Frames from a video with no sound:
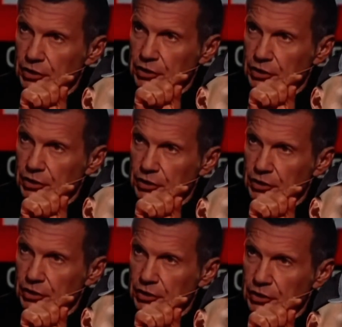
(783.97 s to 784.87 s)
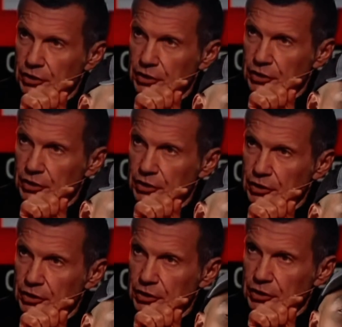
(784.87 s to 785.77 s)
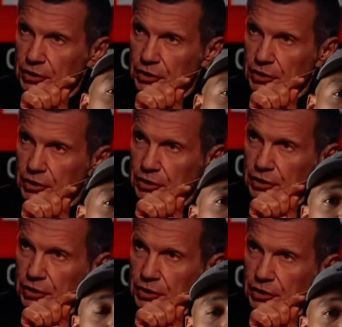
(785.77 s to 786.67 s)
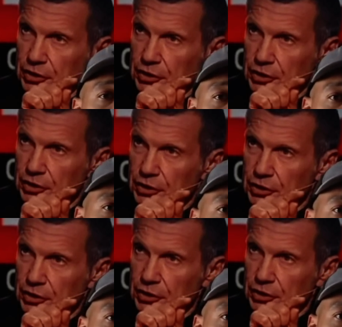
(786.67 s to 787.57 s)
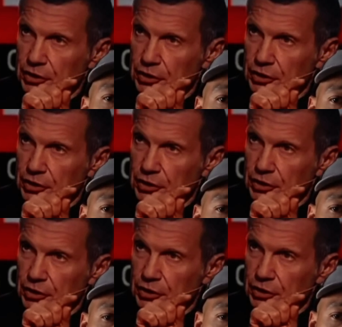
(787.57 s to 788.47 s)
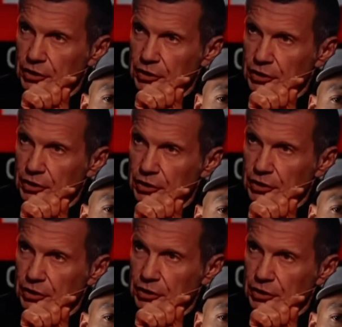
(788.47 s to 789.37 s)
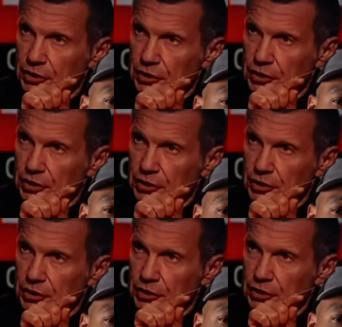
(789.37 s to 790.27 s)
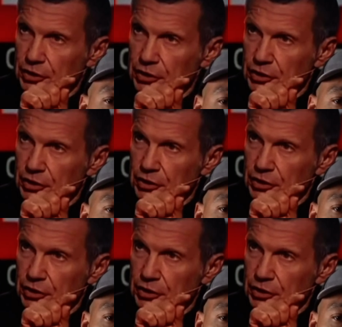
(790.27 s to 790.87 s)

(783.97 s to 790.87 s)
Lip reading: No words are spoken by the person on screen.